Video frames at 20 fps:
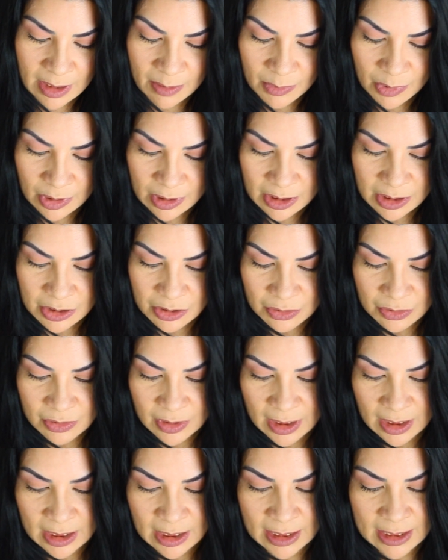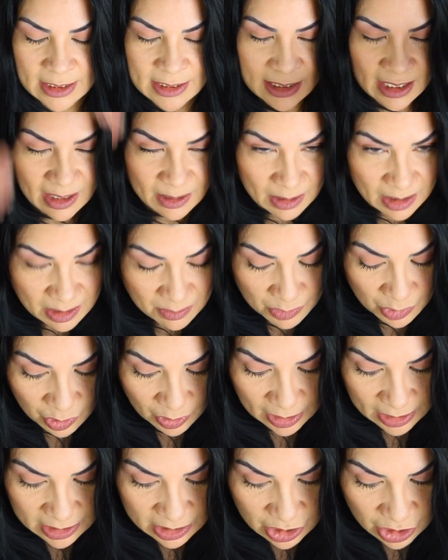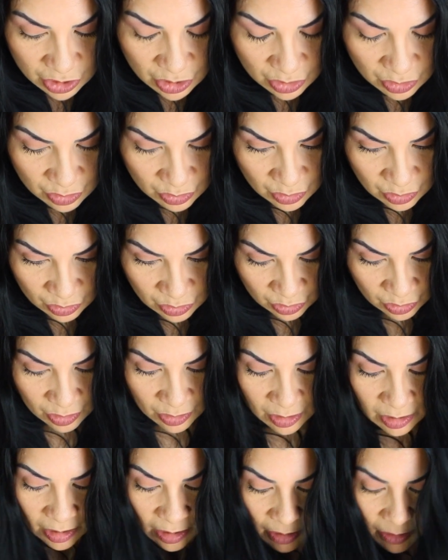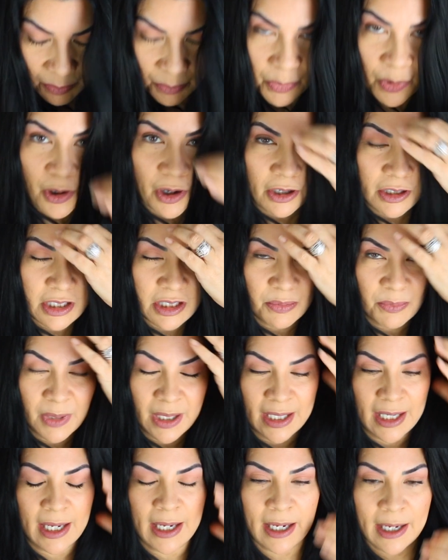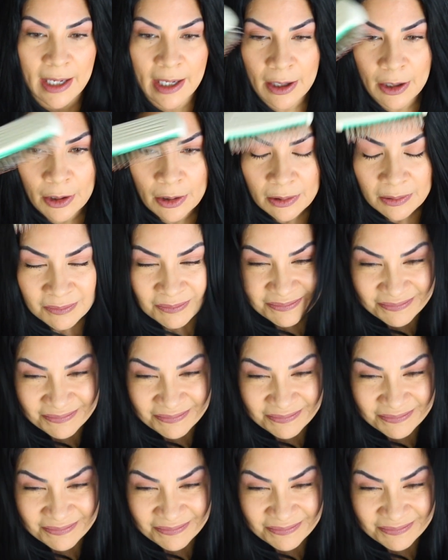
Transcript: I'm gonna do is I am going to part my hair